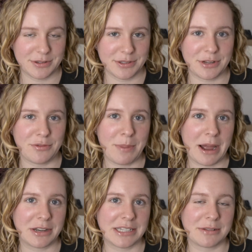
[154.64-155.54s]
So for
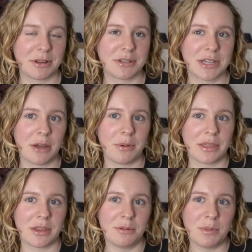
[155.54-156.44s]
powders I'm going to go
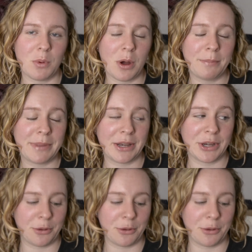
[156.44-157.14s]
with number 1 being no